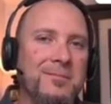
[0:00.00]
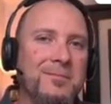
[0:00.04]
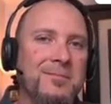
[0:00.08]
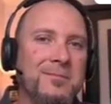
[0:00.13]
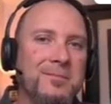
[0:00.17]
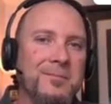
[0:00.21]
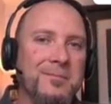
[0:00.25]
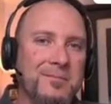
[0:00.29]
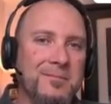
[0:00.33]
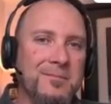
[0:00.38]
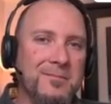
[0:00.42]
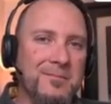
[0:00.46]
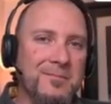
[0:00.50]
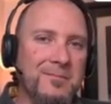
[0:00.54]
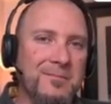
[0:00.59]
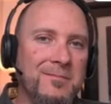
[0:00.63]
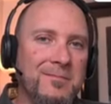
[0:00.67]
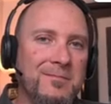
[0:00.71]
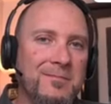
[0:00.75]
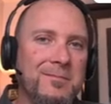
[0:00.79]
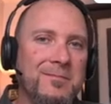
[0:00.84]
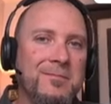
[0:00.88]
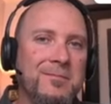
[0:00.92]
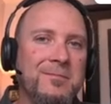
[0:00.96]

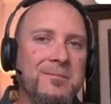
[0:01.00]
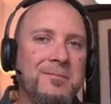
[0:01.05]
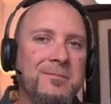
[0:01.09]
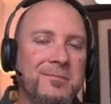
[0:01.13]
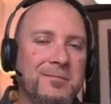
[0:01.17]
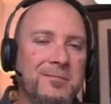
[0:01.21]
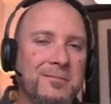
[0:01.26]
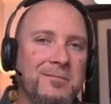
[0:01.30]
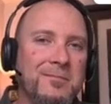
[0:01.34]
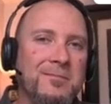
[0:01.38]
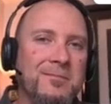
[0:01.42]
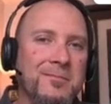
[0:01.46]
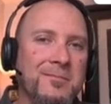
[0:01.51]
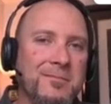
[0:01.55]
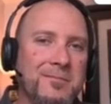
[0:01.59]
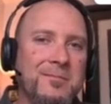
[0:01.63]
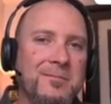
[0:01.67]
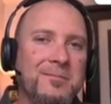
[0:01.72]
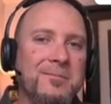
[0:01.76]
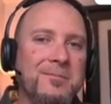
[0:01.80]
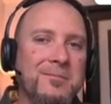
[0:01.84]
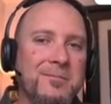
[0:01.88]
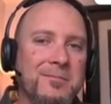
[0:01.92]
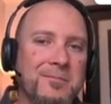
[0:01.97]

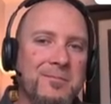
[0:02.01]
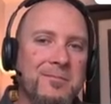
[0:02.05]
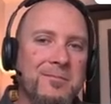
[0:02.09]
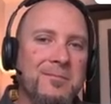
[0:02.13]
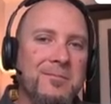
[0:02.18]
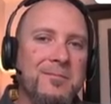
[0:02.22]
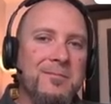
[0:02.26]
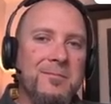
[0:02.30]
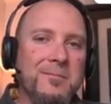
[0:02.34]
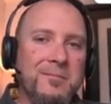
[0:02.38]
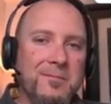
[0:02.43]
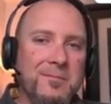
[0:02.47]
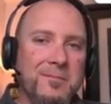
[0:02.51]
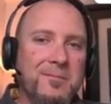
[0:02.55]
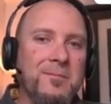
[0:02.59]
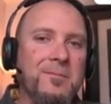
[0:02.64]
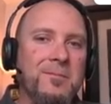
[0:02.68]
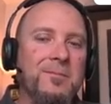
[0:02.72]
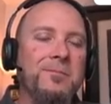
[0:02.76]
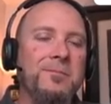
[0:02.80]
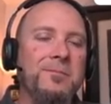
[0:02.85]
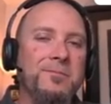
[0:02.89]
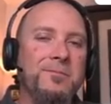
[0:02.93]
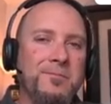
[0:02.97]

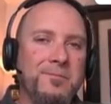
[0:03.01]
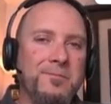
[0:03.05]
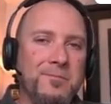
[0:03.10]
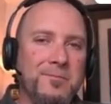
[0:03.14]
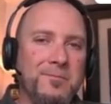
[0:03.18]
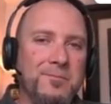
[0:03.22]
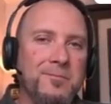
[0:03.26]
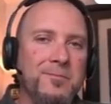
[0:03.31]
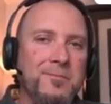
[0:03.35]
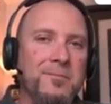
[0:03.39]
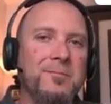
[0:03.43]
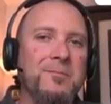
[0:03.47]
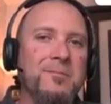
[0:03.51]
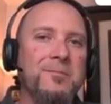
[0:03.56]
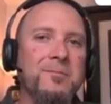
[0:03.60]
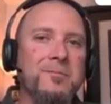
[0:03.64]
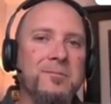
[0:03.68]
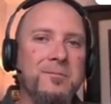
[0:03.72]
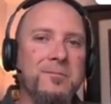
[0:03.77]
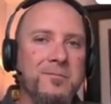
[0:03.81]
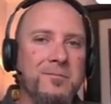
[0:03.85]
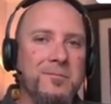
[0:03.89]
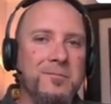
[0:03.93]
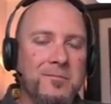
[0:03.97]

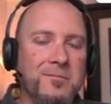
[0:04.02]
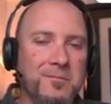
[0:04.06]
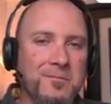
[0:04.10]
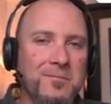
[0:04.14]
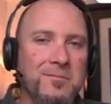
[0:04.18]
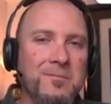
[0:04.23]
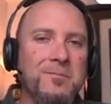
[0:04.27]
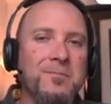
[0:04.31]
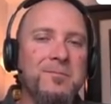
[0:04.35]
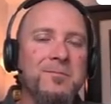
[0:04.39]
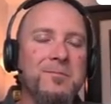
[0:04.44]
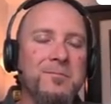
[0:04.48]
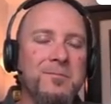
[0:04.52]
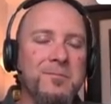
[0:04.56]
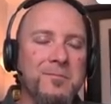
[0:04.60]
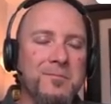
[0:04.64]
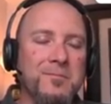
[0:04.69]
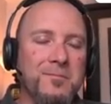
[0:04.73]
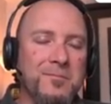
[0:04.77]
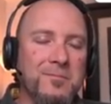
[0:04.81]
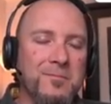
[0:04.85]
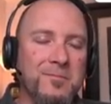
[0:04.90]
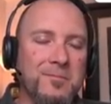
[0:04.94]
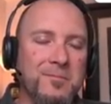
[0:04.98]

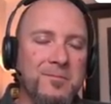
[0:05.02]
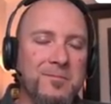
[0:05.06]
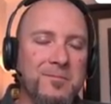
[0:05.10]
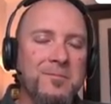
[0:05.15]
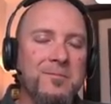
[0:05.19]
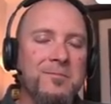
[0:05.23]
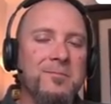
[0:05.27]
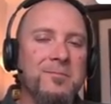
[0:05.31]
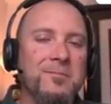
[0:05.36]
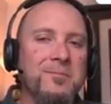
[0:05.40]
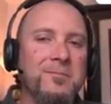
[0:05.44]
(not speaking)